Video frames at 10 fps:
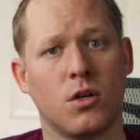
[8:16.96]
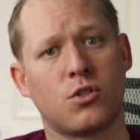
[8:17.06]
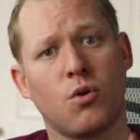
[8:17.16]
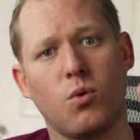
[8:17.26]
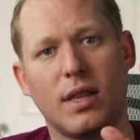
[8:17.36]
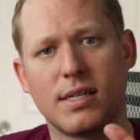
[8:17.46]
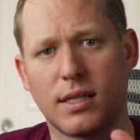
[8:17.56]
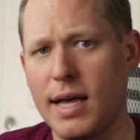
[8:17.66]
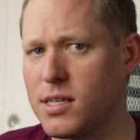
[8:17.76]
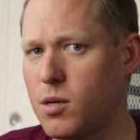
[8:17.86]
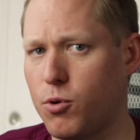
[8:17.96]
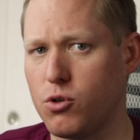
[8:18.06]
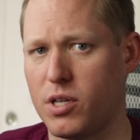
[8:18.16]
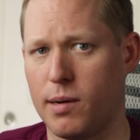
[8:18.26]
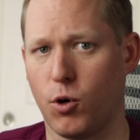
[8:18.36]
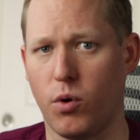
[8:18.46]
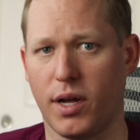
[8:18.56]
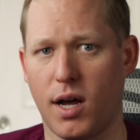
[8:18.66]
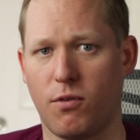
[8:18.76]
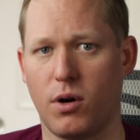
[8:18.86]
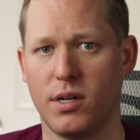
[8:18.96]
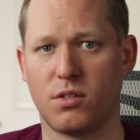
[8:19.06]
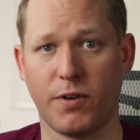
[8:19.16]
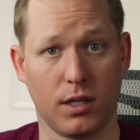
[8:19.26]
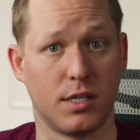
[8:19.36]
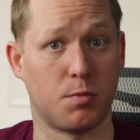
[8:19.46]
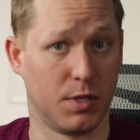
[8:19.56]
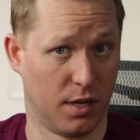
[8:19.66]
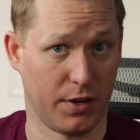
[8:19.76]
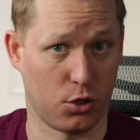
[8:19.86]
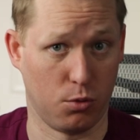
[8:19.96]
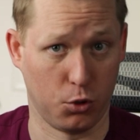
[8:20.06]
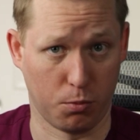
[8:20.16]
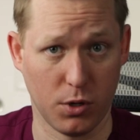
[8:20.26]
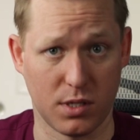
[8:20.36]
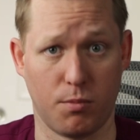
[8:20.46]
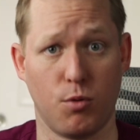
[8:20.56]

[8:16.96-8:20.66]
So this last approach that I'm going to cover is fairly specific to Blue Prism.